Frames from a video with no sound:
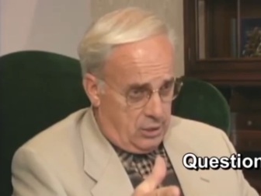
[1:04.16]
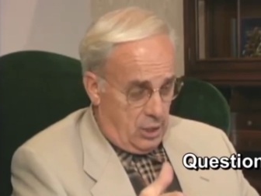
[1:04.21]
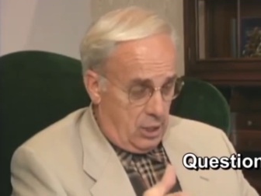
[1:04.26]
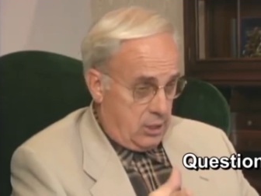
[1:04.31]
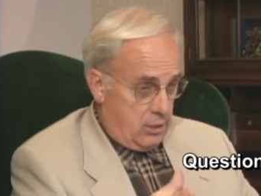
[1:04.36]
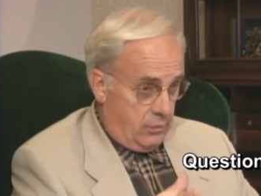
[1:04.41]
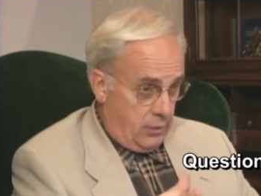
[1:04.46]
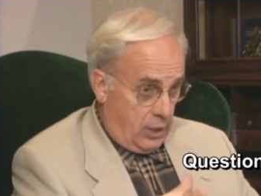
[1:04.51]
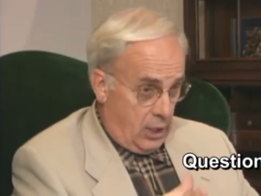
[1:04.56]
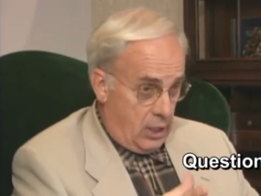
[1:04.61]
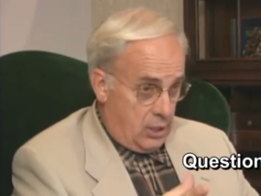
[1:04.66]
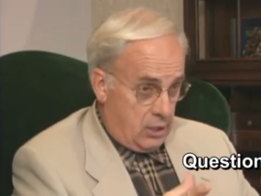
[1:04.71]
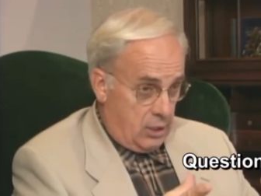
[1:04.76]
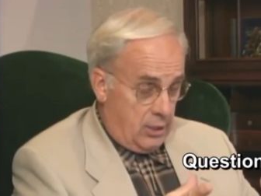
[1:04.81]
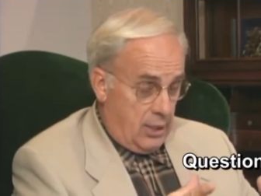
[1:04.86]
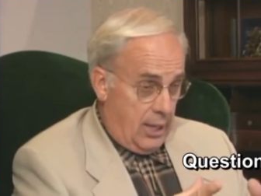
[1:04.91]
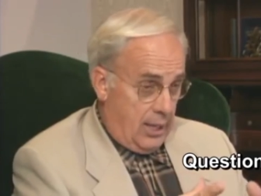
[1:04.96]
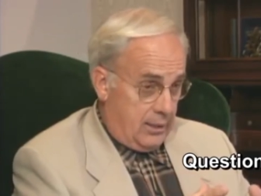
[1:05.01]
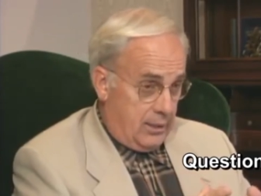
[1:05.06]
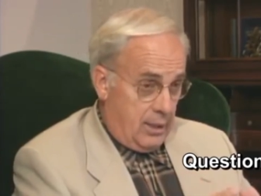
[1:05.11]

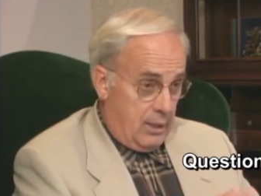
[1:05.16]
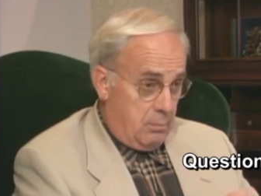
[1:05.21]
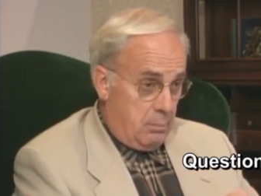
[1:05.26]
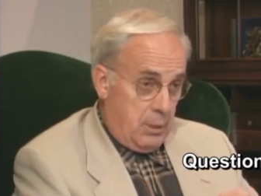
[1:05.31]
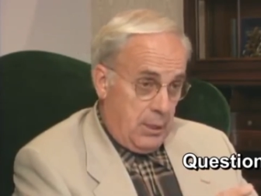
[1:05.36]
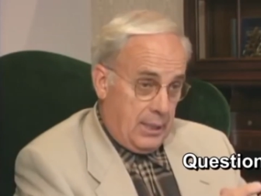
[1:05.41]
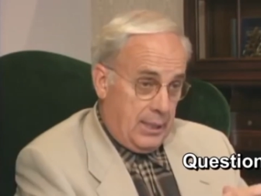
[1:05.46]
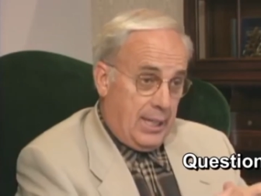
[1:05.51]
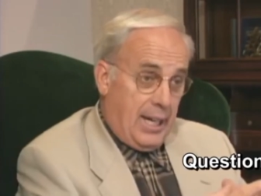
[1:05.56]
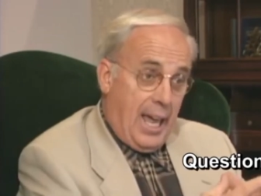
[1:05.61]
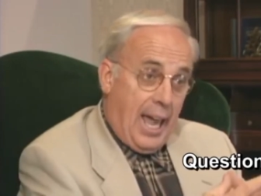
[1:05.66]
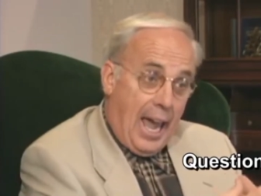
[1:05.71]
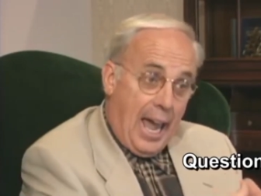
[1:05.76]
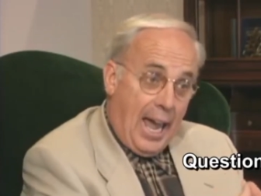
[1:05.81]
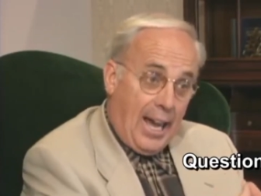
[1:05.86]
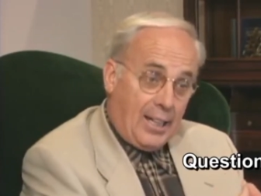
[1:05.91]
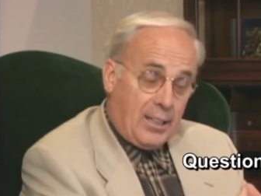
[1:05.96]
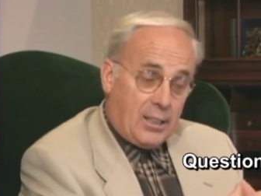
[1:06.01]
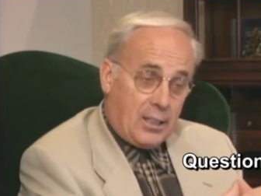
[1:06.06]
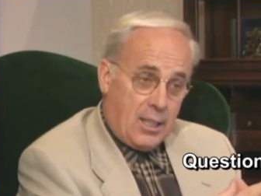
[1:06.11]
Justification not then being an
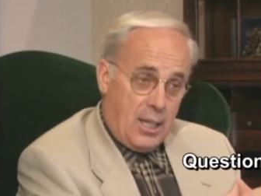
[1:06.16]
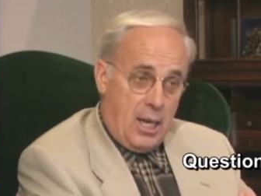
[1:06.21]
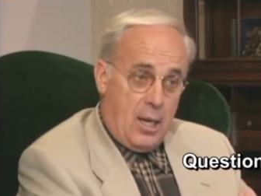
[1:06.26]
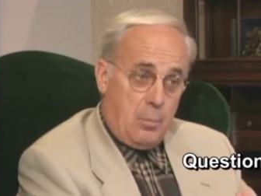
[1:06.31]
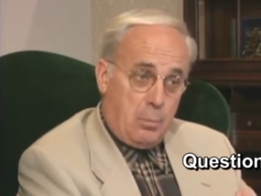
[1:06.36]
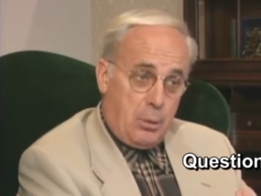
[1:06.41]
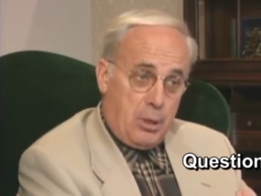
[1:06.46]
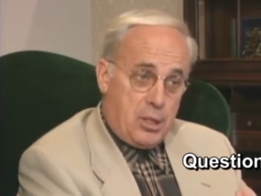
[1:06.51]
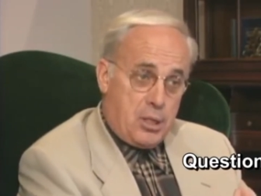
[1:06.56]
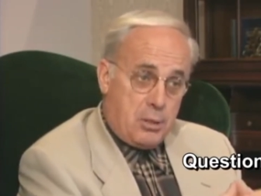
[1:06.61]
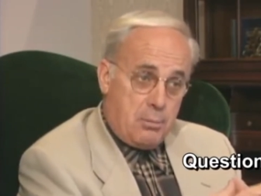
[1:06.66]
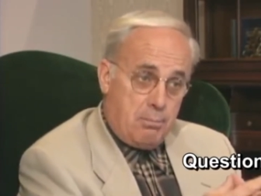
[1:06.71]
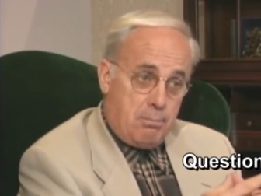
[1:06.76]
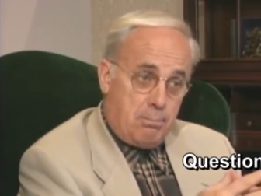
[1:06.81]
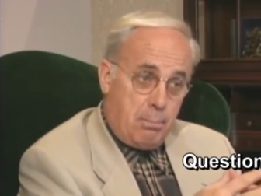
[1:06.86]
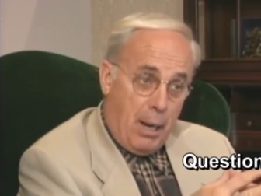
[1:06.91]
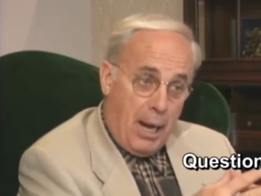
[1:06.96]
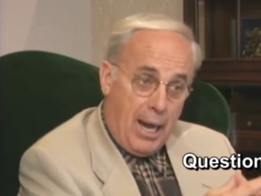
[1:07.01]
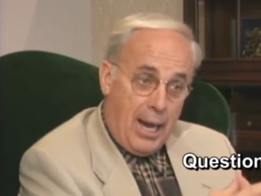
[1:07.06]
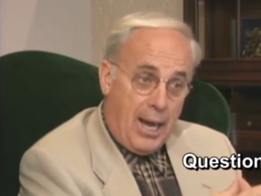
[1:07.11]
act accomplished
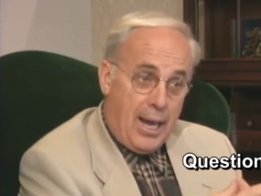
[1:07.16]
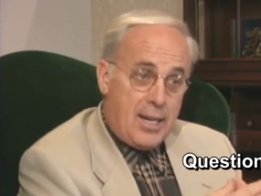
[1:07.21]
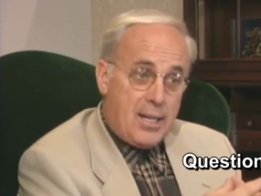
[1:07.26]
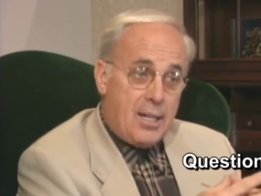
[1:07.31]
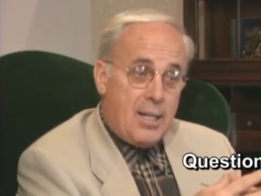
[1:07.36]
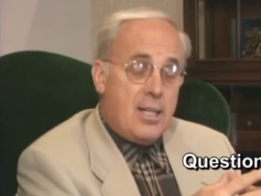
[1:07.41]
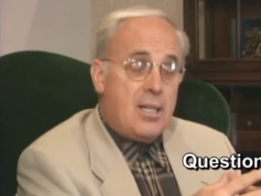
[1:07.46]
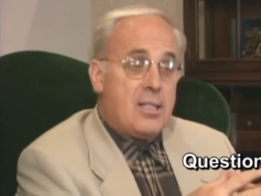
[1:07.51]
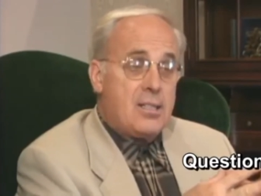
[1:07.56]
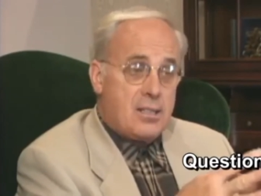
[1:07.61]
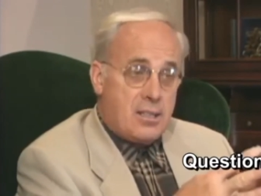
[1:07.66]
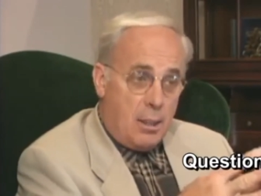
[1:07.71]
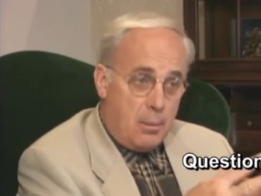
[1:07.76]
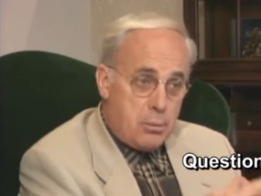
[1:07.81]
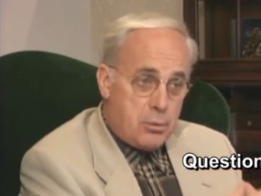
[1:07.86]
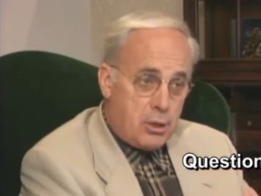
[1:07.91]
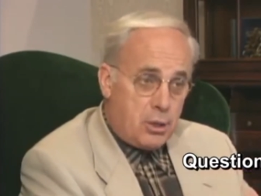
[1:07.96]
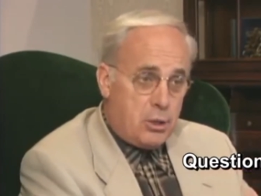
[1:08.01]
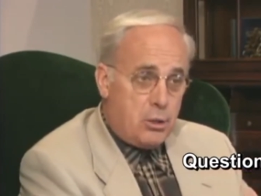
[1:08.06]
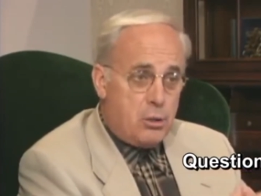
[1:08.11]
by
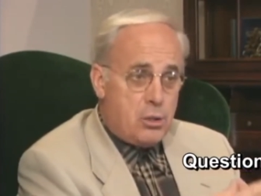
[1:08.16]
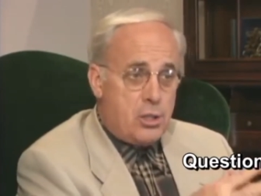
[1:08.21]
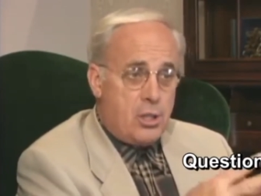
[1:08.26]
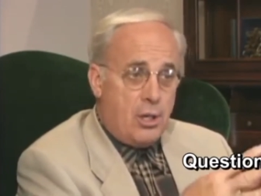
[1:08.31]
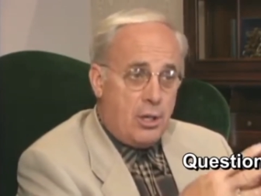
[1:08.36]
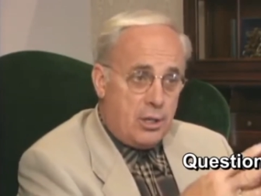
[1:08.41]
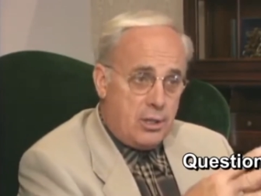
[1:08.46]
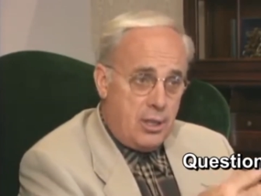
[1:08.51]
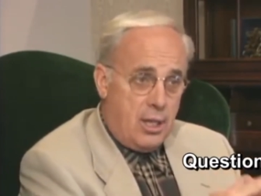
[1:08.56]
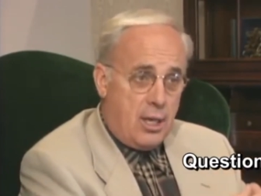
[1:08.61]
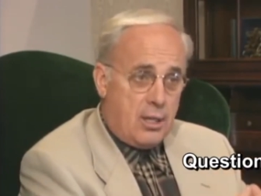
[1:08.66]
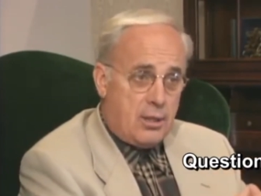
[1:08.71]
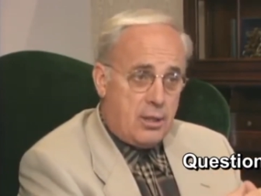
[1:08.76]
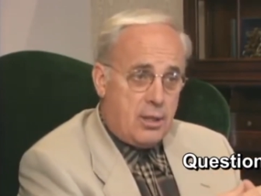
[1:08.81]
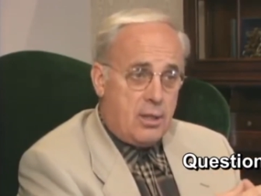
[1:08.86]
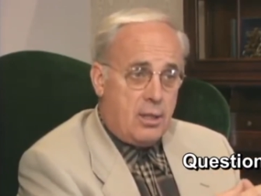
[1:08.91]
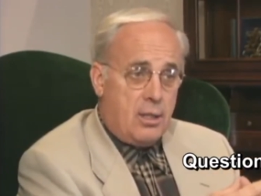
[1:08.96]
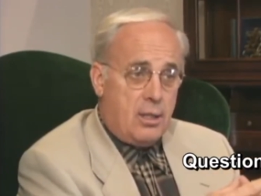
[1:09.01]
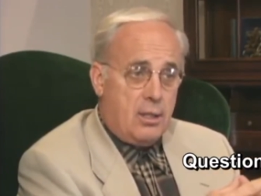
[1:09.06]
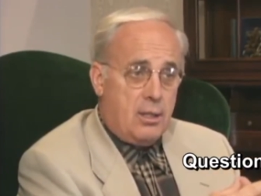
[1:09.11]
substitutionary death
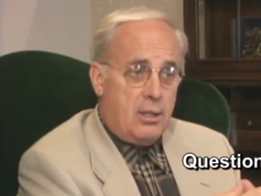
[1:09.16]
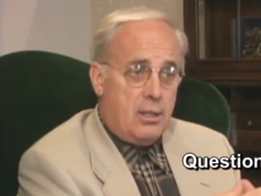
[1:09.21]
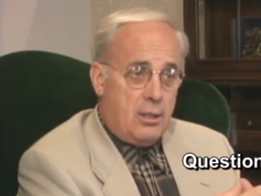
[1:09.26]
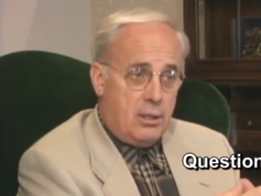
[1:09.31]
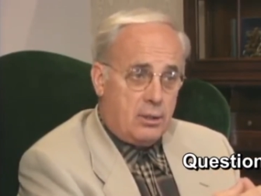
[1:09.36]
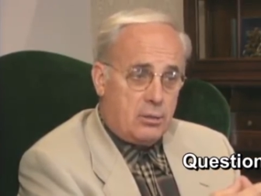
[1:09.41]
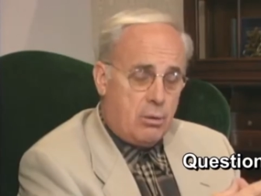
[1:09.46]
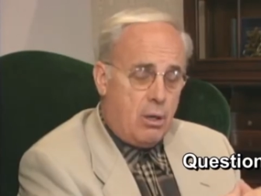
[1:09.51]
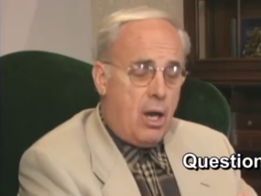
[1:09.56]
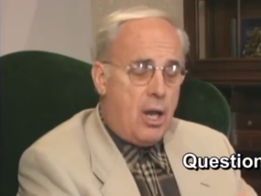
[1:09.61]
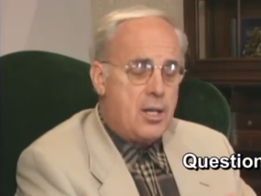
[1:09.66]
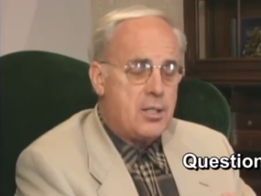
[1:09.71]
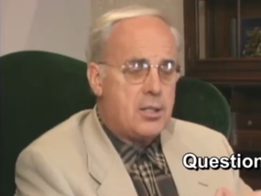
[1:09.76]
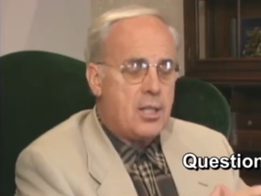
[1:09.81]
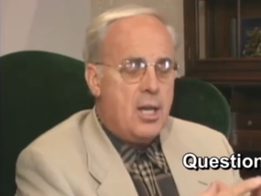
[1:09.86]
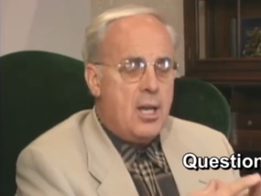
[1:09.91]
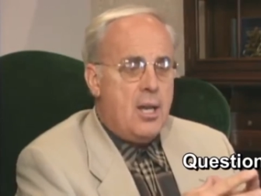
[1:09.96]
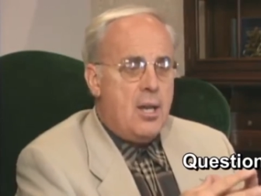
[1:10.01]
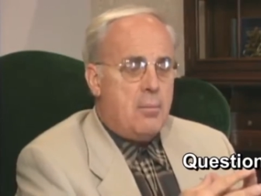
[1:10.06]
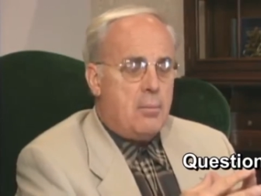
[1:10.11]
in Christ,
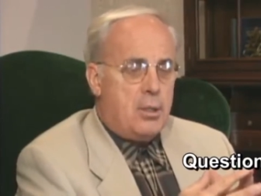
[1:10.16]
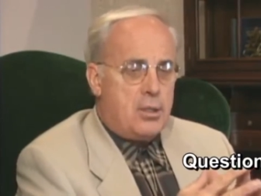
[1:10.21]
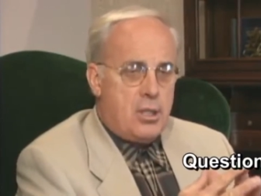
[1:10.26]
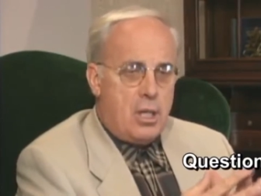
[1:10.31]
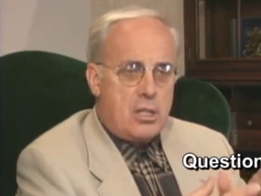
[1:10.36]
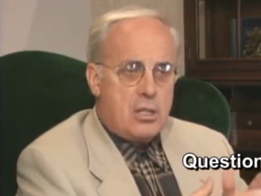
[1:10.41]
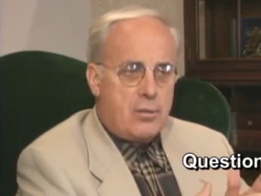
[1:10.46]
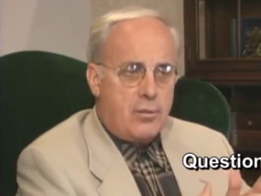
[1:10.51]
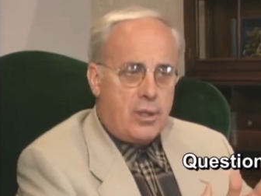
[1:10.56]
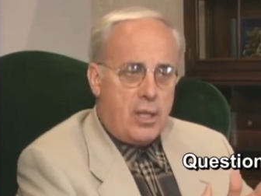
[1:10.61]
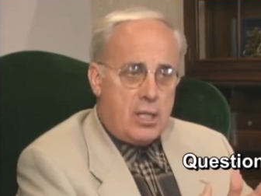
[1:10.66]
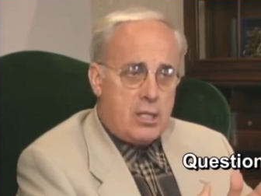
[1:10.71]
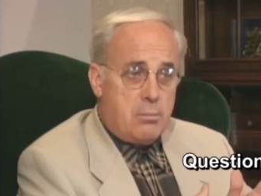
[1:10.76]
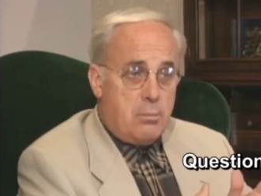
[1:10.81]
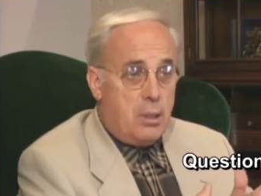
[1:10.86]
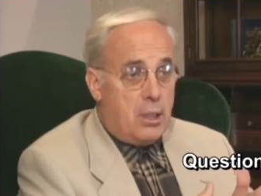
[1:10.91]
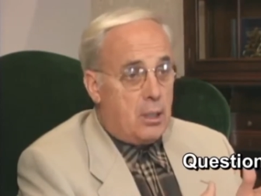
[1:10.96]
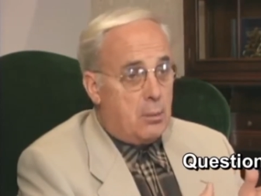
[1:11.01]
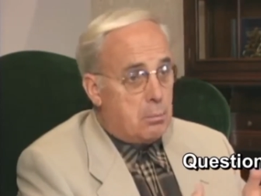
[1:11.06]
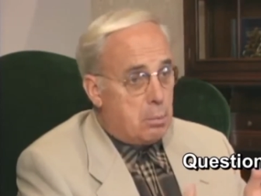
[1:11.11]
but justification
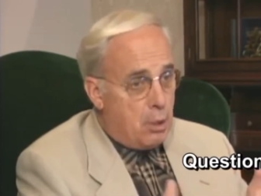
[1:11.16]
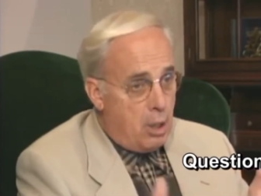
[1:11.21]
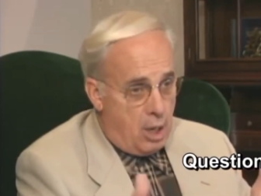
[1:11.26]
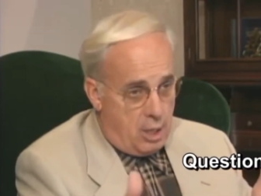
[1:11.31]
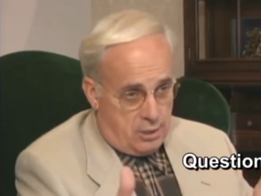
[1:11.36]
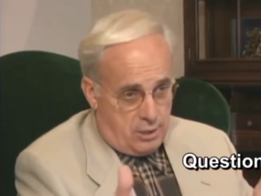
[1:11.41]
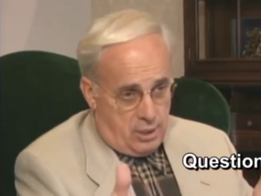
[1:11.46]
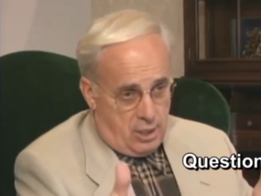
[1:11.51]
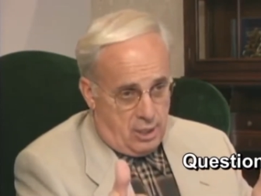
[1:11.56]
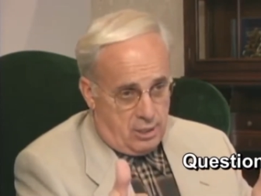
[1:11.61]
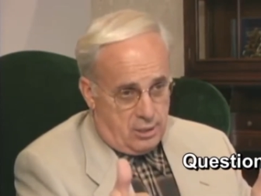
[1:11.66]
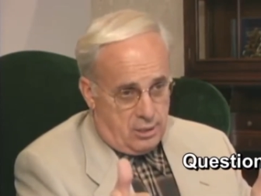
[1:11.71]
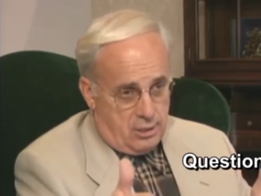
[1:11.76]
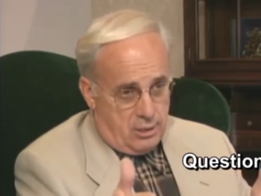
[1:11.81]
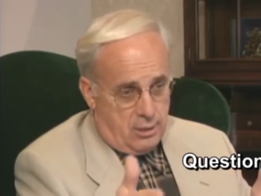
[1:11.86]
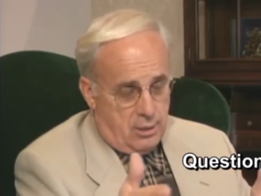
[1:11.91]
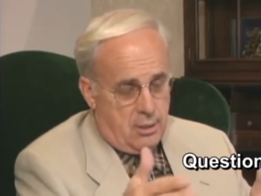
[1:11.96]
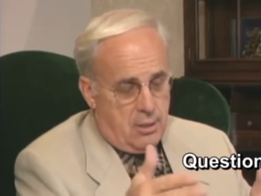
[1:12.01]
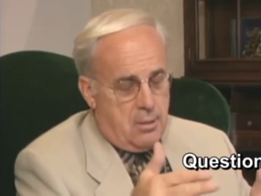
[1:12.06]
being a process.